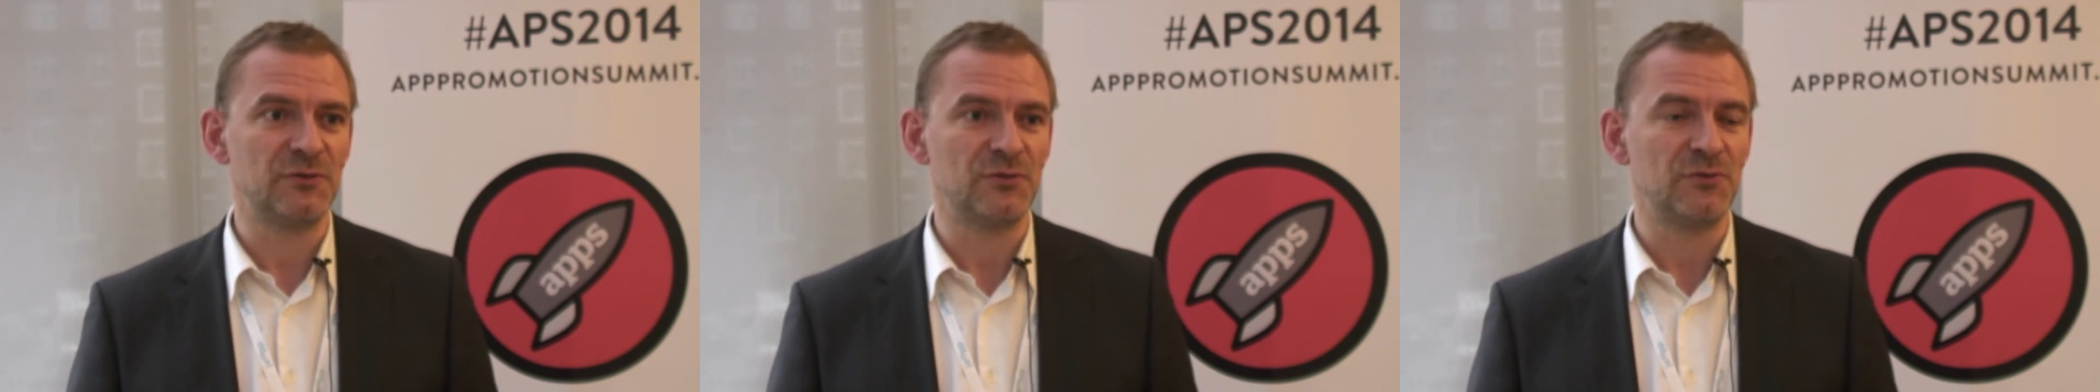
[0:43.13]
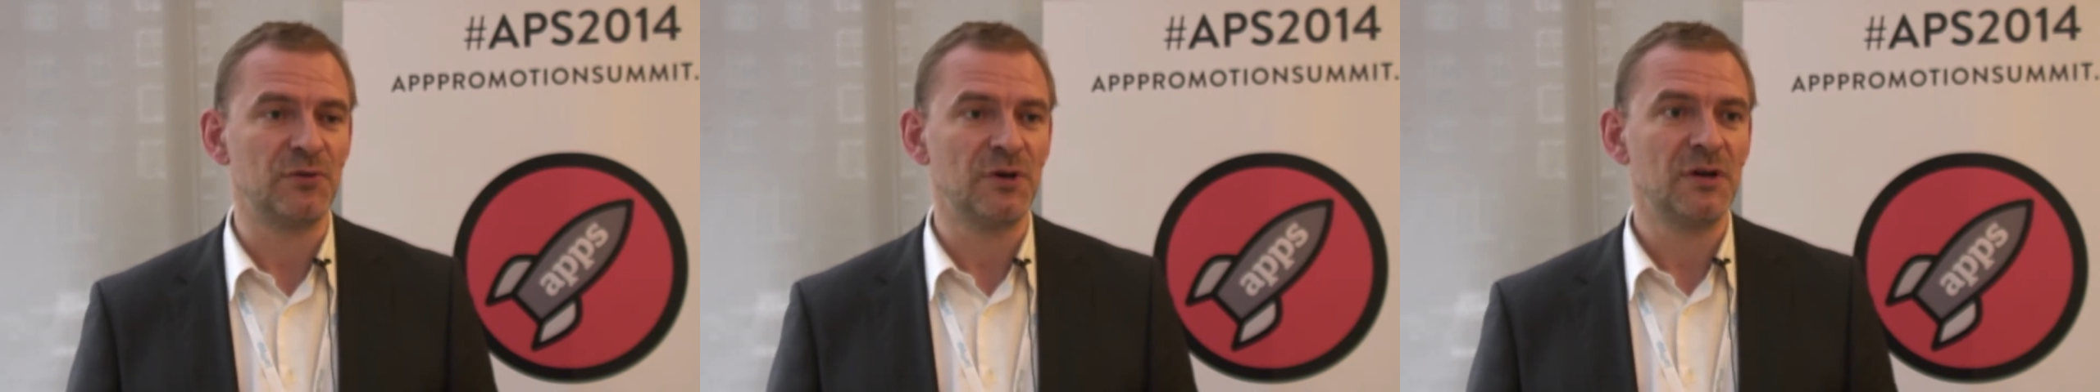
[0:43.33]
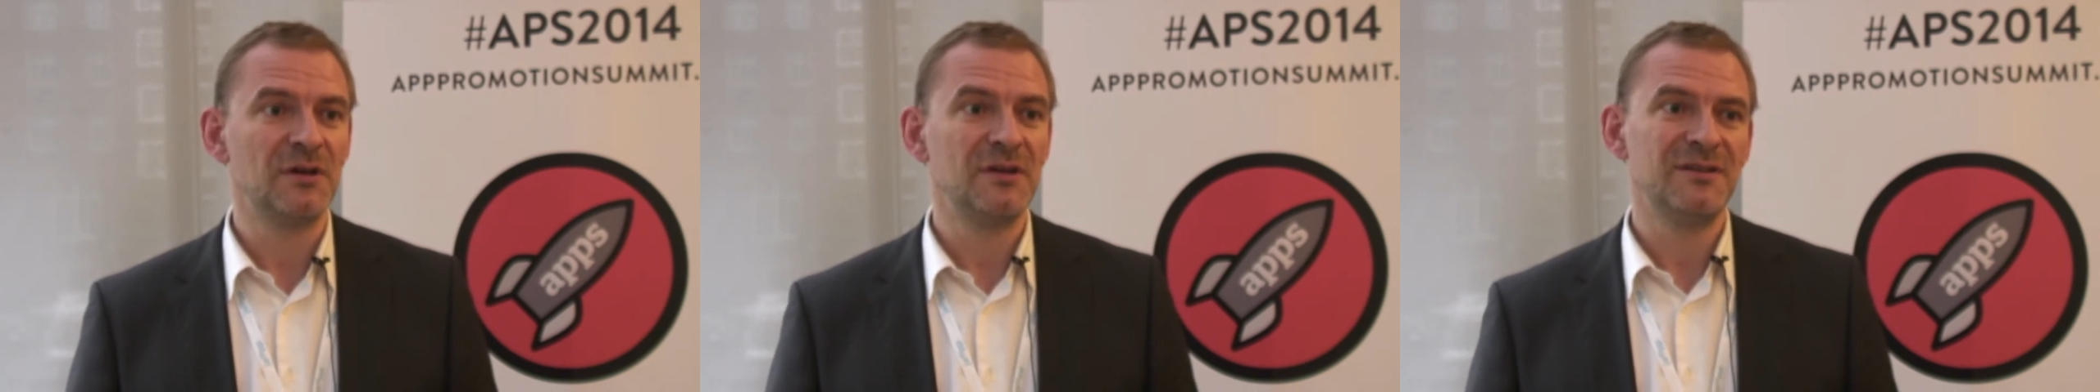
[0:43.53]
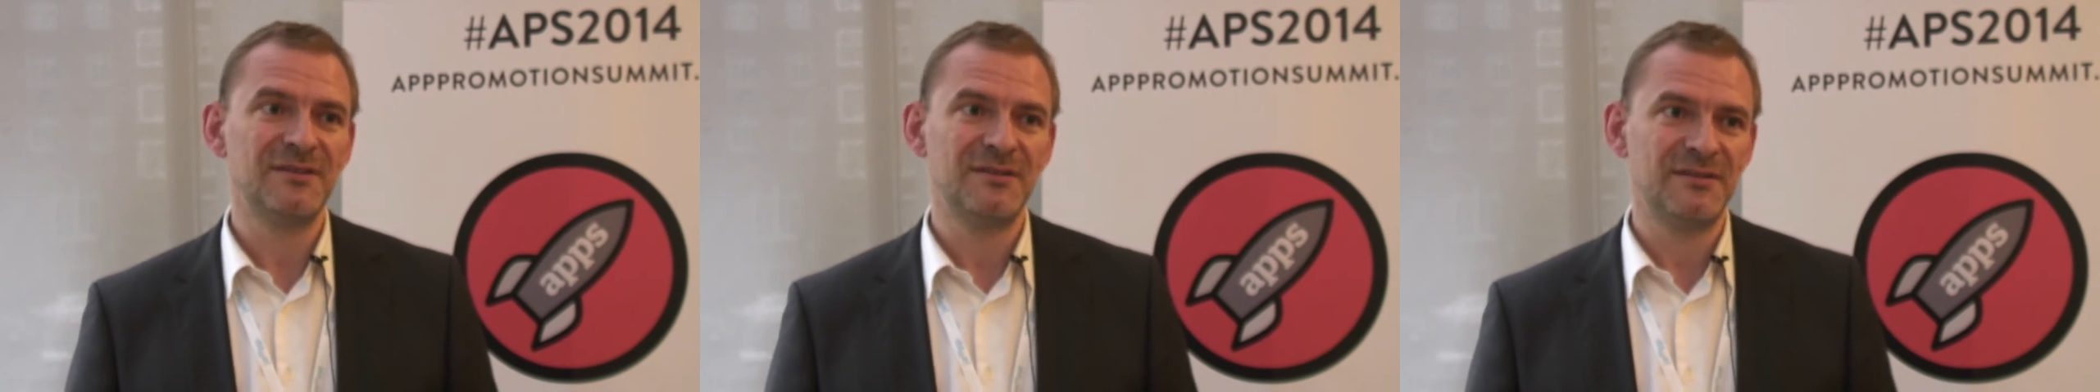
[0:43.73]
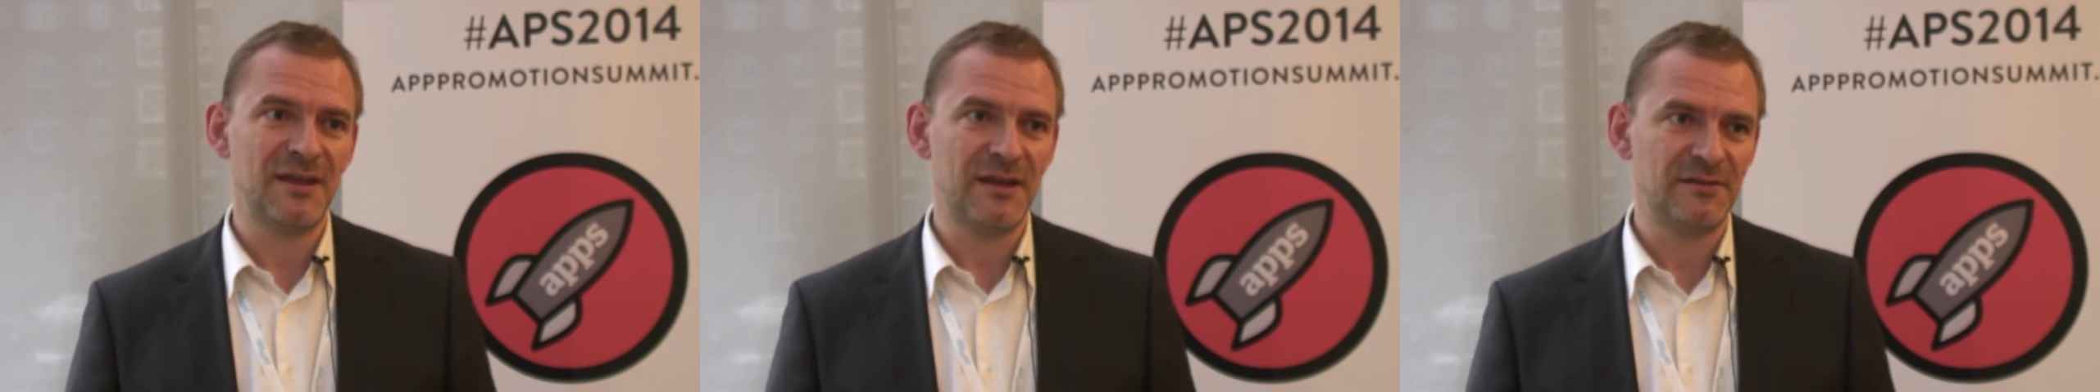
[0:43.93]
to
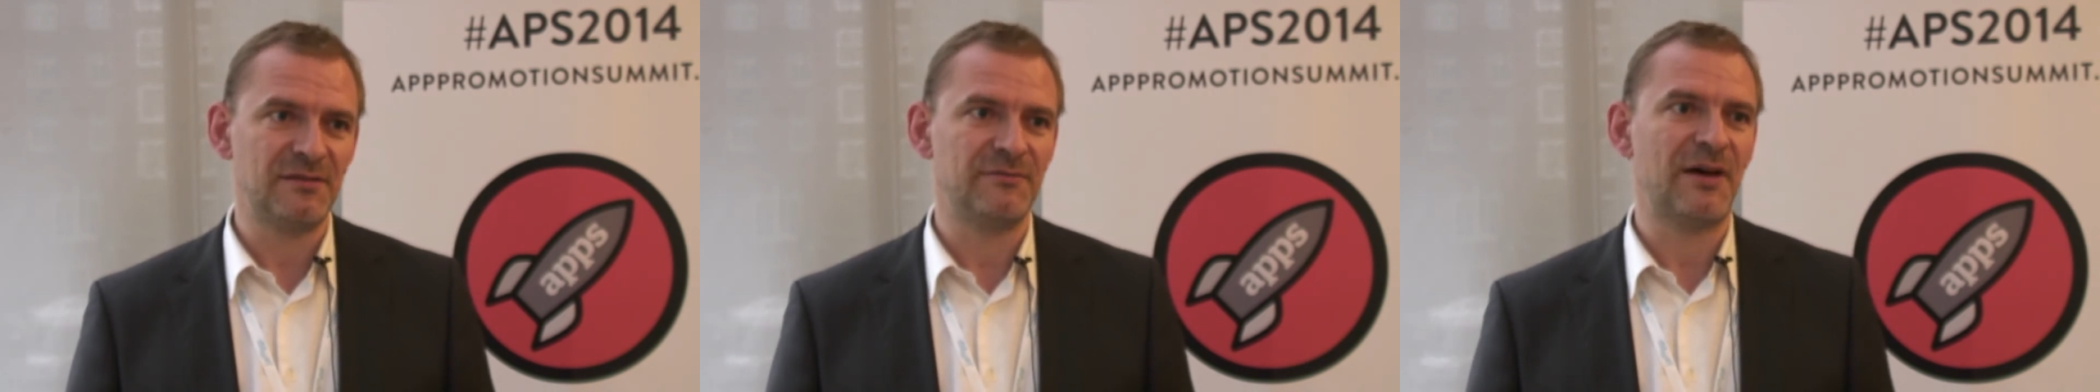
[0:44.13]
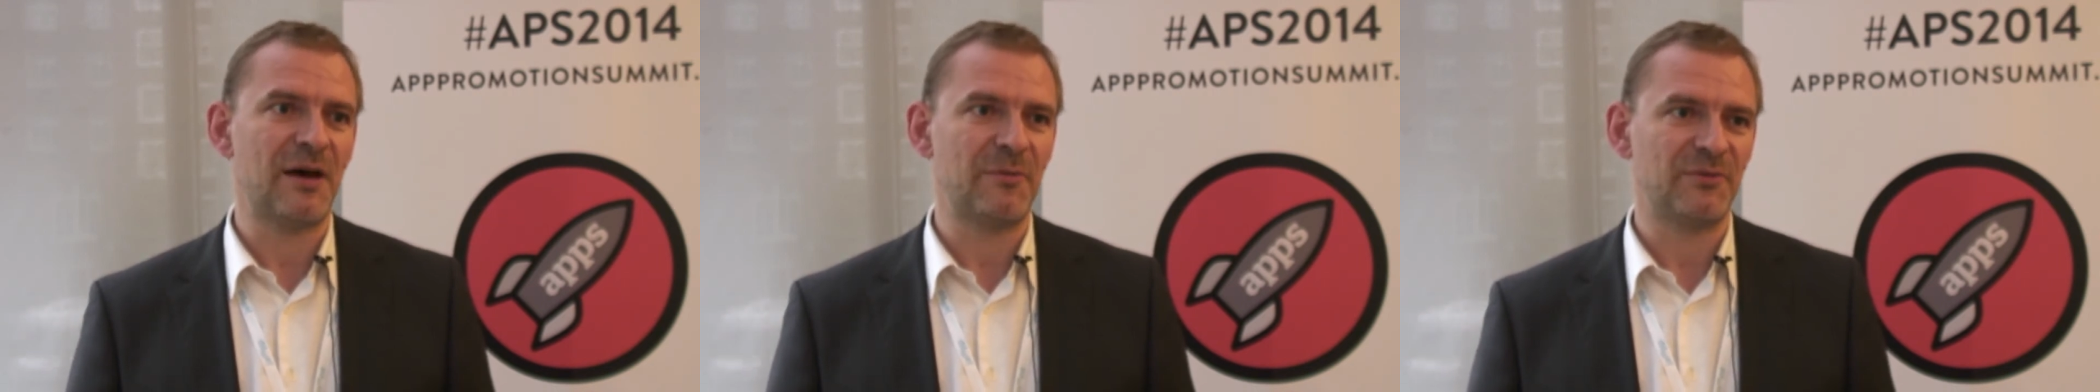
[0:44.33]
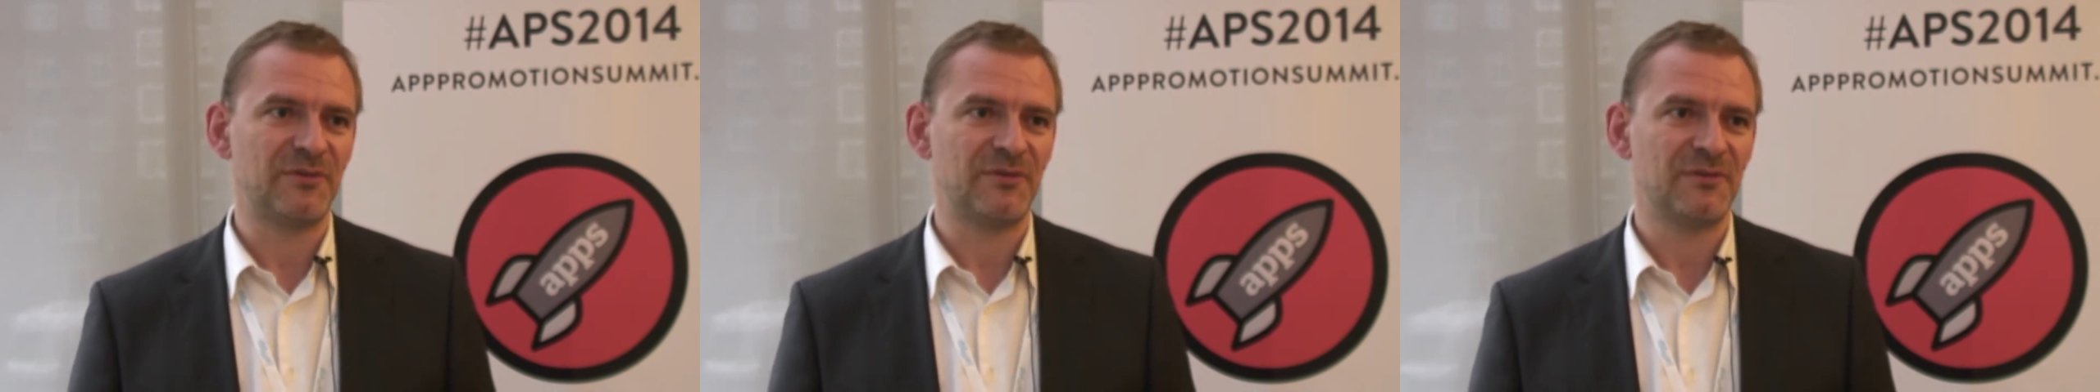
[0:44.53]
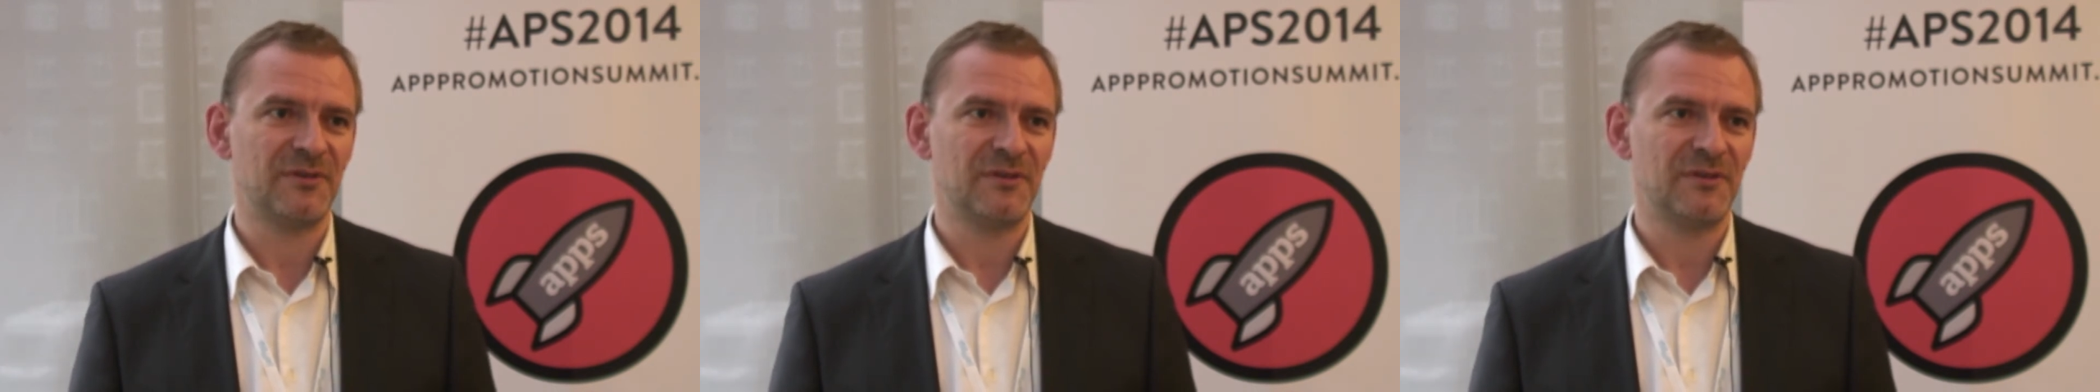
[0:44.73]
native apps.